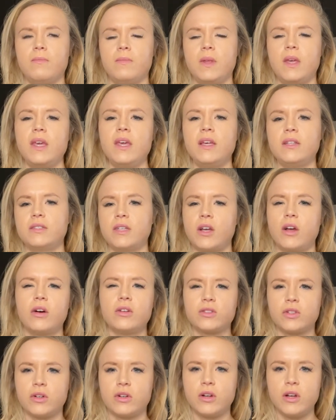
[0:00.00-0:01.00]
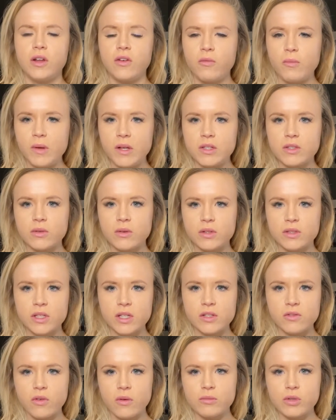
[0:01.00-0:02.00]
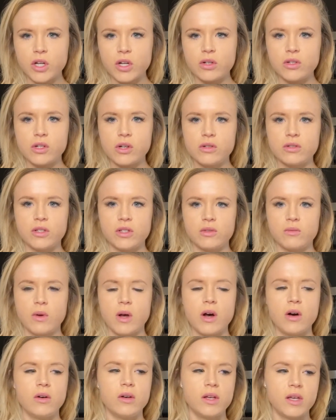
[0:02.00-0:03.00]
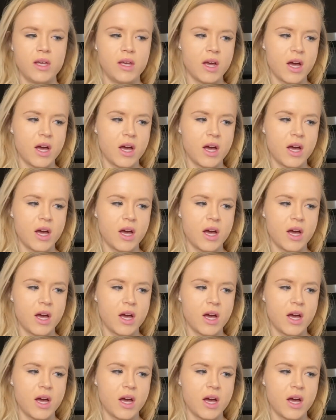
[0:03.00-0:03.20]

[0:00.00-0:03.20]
he eats like alternative meat sources from Trader Joe's as well.